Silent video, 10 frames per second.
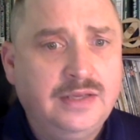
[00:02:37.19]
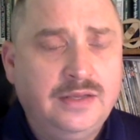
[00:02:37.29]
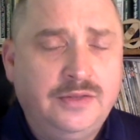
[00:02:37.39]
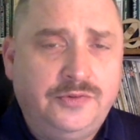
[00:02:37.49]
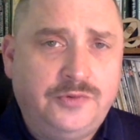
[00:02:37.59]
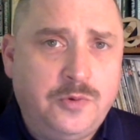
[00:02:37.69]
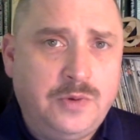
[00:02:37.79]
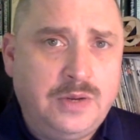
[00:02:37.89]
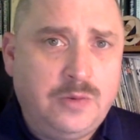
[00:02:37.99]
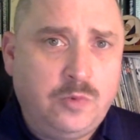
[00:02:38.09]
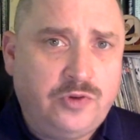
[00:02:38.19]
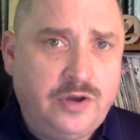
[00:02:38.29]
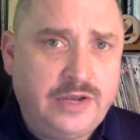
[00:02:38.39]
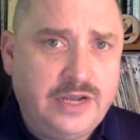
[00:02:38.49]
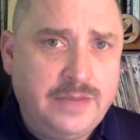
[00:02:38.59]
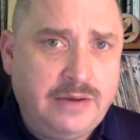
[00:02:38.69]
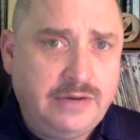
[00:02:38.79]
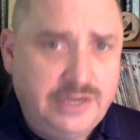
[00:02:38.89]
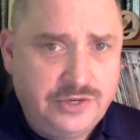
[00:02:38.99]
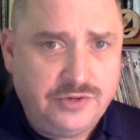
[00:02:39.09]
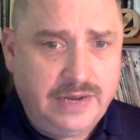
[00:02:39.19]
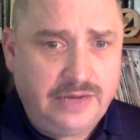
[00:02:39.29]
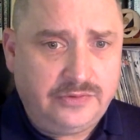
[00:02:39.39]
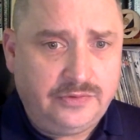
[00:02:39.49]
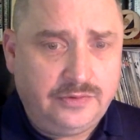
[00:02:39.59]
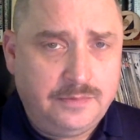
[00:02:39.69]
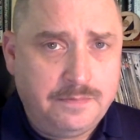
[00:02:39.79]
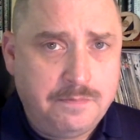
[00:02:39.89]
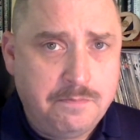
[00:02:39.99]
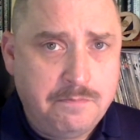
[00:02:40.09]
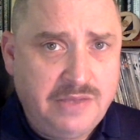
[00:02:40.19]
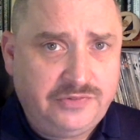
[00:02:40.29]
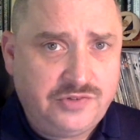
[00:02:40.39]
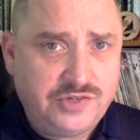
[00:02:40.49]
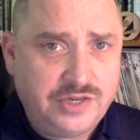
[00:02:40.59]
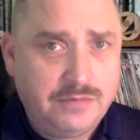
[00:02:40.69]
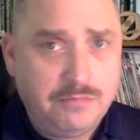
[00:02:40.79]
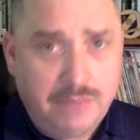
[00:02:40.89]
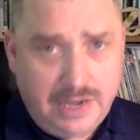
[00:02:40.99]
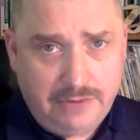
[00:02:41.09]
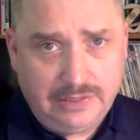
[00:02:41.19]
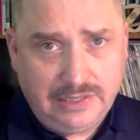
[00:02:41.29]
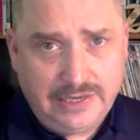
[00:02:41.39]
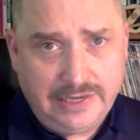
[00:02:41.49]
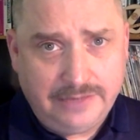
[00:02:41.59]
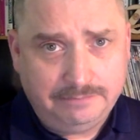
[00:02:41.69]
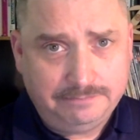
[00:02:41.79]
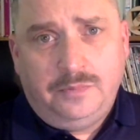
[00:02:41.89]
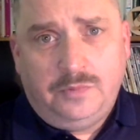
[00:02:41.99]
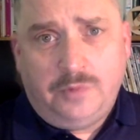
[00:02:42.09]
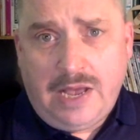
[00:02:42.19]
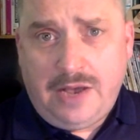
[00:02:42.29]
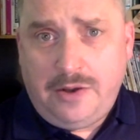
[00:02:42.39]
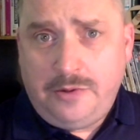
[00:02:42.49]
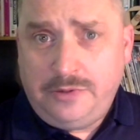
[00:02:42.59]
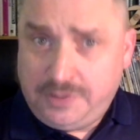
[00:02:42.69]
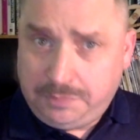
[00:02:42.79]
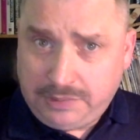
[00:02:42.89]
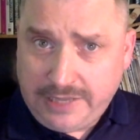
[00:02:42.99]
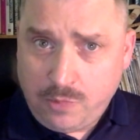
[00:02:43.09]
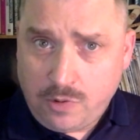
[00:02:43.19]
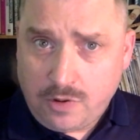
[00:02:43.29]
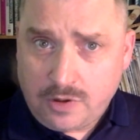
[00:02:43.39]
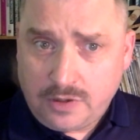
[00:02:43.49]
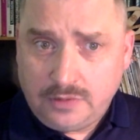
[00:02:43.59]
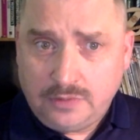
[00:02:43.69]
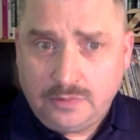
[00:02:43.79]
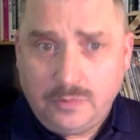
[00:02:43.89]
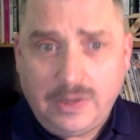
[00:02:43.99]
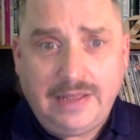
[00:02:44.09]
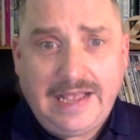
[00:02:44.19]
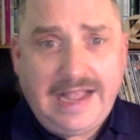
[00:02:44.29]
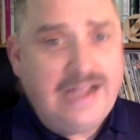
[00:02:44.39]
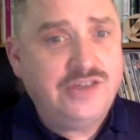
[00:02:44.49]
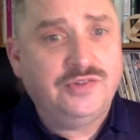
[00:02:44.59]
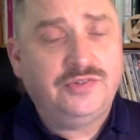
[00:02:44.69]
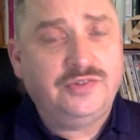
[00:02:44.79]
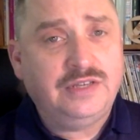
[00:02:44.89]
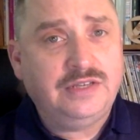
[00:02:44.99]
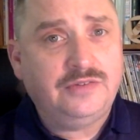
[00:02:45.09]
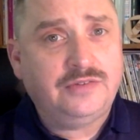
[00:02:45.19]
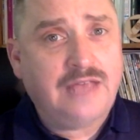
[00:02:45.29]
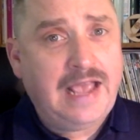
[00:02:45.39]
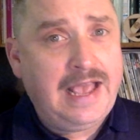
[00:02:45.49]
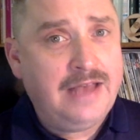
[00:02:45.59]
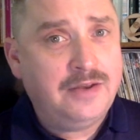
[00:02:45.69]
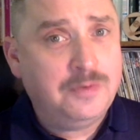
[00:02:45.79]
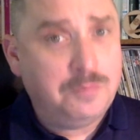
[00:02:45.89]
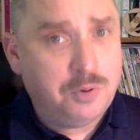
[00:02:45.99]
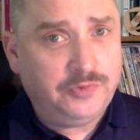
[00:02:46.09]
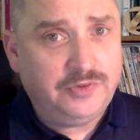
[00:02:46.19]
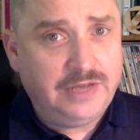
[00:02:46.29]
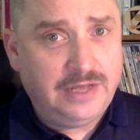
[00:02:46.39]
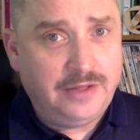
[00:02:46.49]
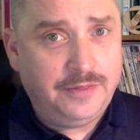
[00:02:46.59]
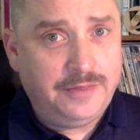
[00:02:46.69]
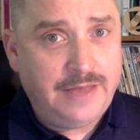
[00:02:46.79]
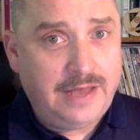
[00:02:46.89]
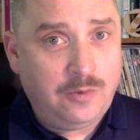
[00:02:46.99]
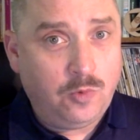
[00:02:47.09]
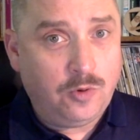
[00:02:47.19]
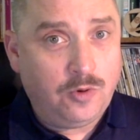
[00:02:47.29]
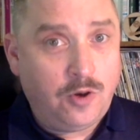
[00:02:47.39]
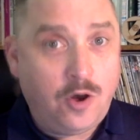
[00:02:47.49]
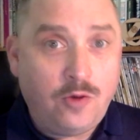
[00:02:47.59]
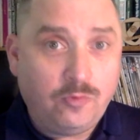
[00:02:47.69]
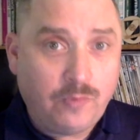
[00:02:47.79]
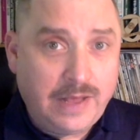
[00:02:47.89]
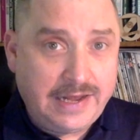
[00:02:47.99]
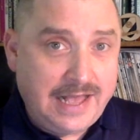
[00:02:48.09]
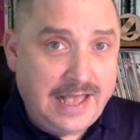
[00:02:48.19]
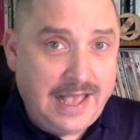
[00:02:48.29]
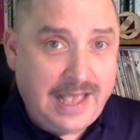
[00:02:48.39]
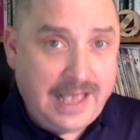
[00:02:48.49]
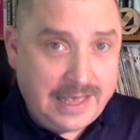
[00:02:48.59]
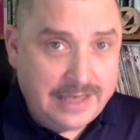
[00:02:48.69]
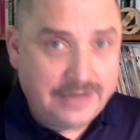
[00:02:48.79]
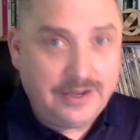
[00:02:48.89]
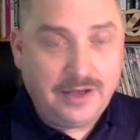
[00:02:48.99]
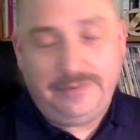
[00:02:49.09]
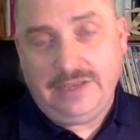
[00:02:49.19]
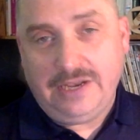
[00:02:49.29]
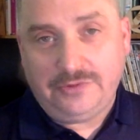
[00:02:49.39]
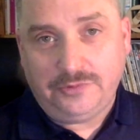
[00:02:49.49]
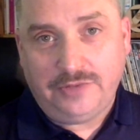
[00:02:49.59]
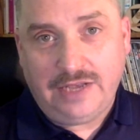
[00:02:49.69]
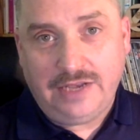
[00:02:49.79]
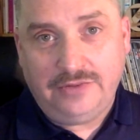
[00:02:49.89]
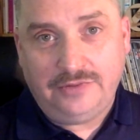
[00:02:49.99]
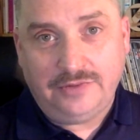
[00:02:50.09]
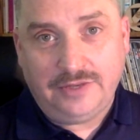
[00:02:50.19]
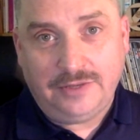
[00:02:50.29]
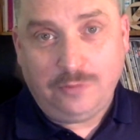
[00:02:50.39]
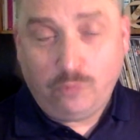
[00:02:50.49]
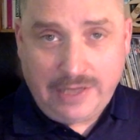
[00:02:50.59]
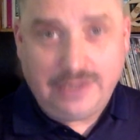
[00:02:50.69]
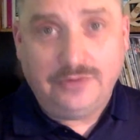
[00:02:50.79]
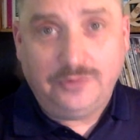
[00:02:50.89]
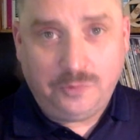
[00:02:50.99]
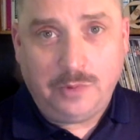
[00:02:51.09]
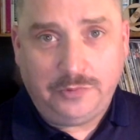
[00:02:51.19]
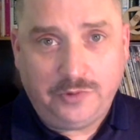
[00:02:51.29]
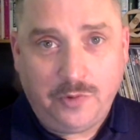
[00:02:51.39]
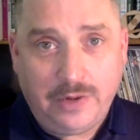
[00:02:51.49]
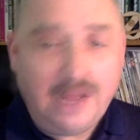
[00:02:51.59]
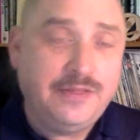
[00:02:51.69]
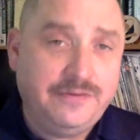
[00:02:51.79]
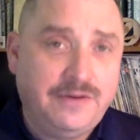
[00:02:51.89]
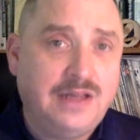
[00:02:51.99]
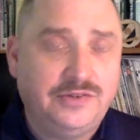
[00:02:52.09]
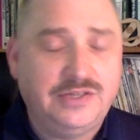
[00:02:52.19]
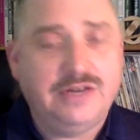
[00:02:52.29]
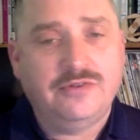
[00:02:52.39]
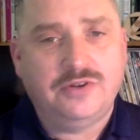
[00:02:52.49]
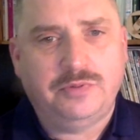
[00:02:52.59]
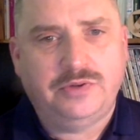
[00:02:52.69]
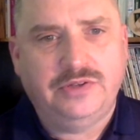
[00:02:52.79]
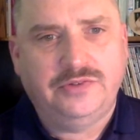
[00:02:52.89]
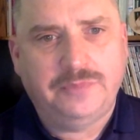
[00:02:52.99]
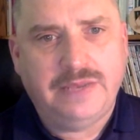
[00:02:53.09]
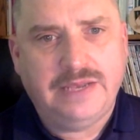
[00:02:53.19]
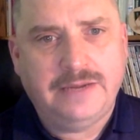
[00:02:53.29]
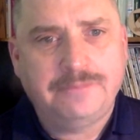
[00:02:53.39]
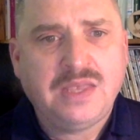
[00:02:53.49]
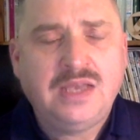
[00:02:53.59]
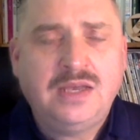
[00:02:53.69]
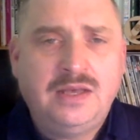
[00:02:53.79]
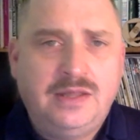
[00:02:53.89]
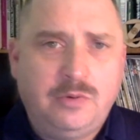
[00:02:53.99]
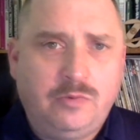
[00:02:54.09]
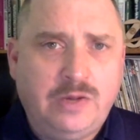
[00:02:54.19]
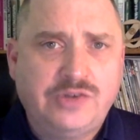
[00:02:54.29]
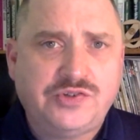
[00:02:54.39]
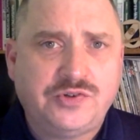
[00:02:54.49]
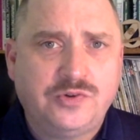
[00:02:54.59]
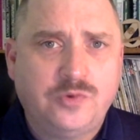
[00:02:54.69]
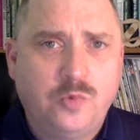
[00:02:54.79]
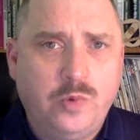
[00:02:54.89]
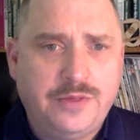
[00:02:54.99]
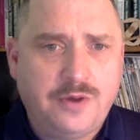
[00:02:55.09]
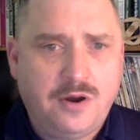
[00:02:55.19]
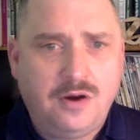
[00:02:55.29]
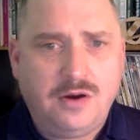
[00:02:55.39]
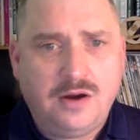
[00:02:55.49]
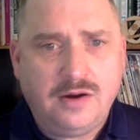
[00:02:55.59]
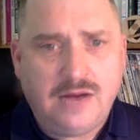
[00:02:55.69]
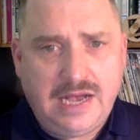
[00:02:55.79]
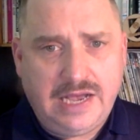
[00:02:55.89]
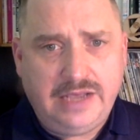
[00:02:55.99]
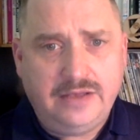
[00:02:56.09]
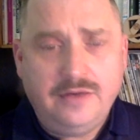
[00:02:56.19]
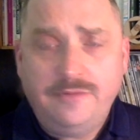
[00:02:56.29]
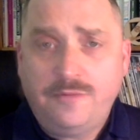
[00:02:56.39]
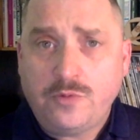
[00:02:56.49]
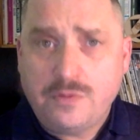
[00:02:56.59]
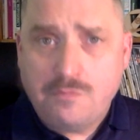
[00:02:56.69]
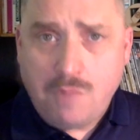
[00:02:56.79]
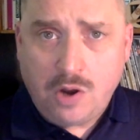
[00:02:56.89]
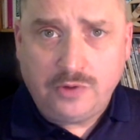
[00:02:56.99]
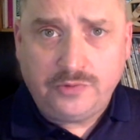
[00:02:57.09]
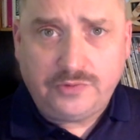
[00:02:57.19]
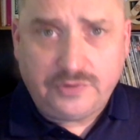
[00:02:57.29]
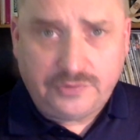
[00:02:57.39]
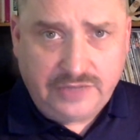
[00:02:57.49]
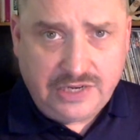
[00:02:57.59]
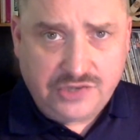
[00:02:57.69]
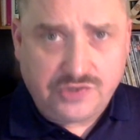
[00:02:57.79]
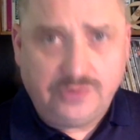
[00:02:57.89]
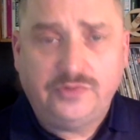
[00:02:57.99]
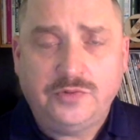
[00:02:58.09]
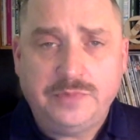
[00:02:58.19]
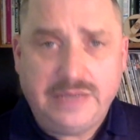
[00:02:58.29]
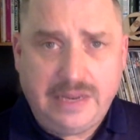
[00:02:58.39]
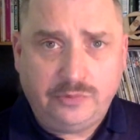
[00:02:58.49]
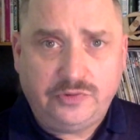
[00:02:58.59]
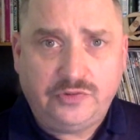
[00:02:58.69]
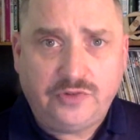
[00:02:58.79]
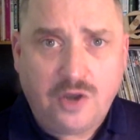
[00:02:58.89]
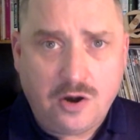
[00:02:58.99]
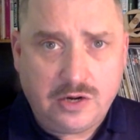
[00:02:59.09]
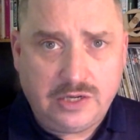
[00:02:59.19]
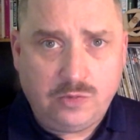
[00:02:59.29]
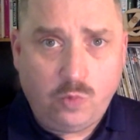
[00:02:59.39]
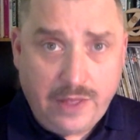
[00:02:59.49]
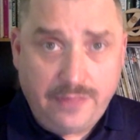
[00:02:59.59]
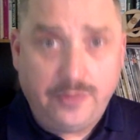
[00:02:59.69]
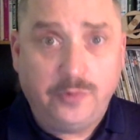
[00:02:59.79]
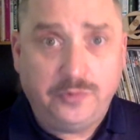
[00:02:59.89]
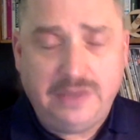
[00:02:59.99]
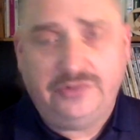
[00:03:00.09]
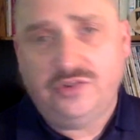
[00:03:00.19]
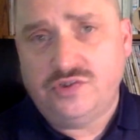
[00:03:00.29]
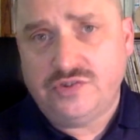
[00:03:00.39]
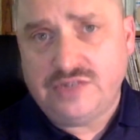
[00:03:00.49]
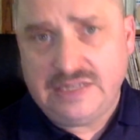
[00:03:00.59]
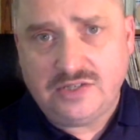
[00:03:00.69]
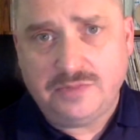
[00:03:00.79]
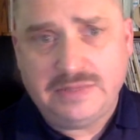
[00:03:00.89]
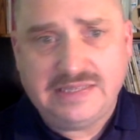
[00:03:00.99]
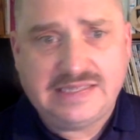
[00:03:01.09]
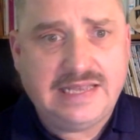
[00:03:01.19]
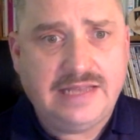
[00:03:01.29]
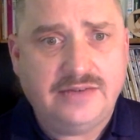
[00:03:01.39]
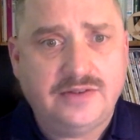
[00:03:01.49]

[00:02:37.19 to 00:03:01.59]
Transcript: So, we're talking about indirect messaging by relay. So, how did the play work? Well, agencies had personnel that were already ahead of the exercise uh, read into what was going on. They volunteered to participate. They were registered with RRI for the Mars stations to be able to target when those messages needed to be sent.